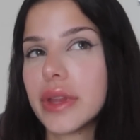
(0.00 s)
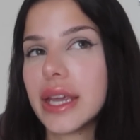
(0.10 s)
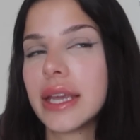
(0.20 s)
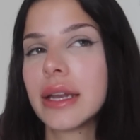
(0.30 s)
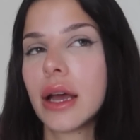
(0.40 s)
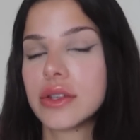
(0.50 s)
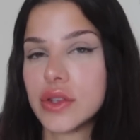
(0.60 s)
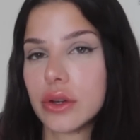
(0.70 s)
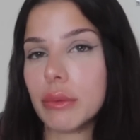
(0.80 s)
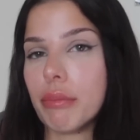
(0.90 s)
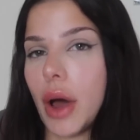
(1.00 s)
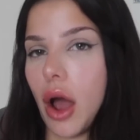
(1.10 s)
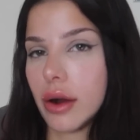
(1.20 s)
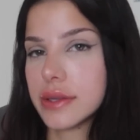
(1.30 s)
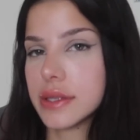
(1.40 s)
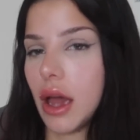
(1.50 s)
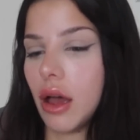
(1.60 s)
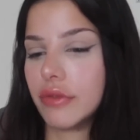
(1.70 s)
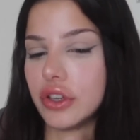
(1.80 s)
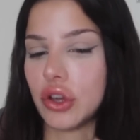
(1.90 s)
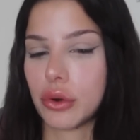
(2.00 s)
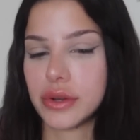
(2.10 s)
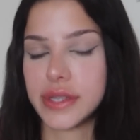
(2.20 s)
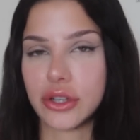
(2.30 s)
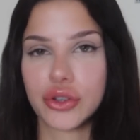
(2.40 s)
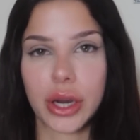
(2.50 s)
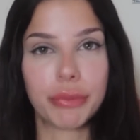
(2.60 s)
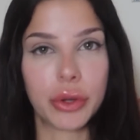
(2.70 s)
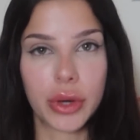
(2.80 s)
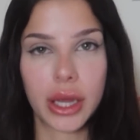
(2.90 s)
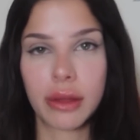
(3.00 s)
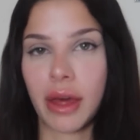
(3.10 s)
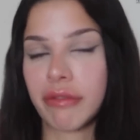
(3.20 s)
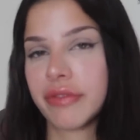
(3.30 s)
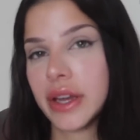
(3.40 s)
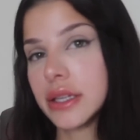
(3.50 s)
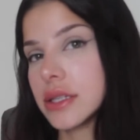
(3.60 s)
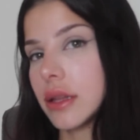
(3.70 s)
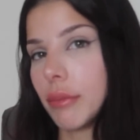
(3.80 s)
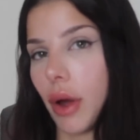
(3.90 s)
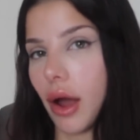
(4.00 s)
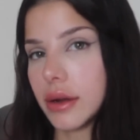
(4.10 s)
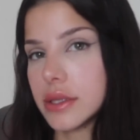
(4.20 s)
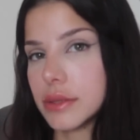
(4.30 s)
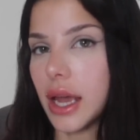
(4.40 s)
in a certain box of Eurocentric beauty. They fit into the box.